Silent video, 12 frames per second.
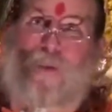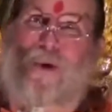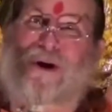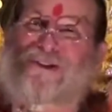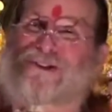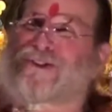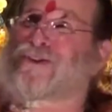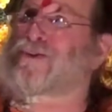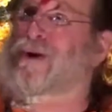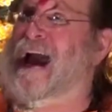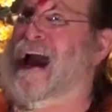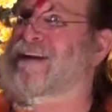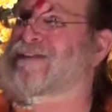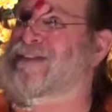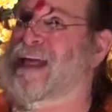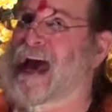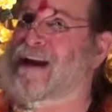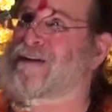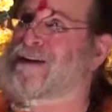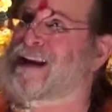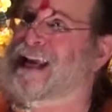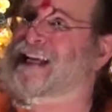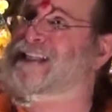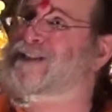once you have that
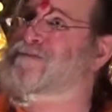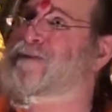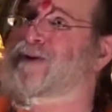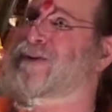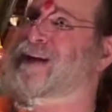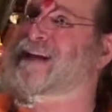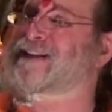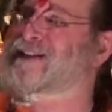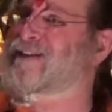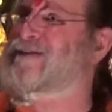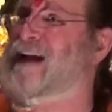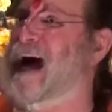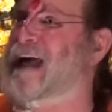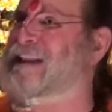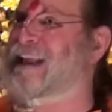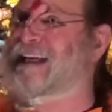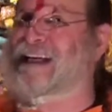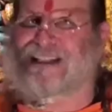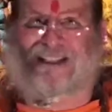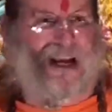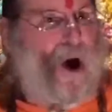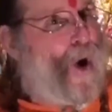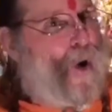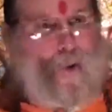experience of godliness.
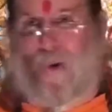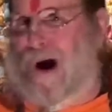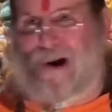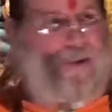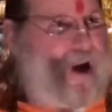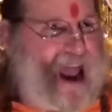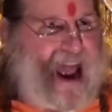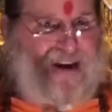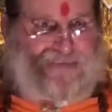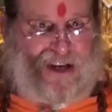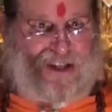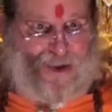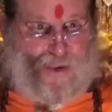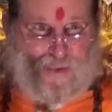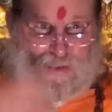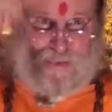What do I have to do